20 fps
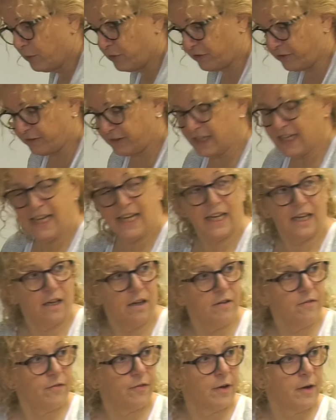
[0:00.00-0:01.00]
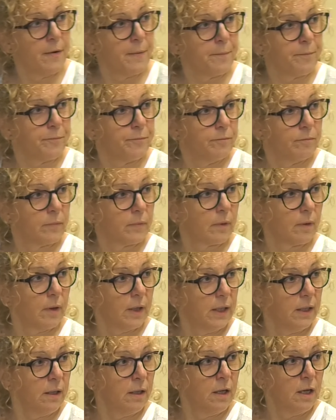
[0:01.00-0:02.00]
a sleeve,
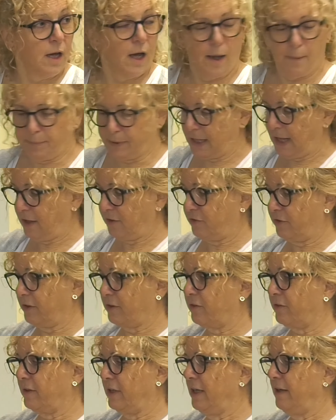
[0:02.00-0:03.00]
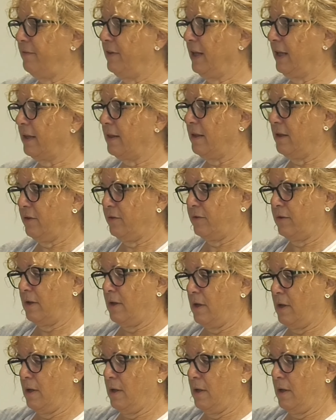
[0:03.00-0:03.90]
okay? A plastic sleeve like this.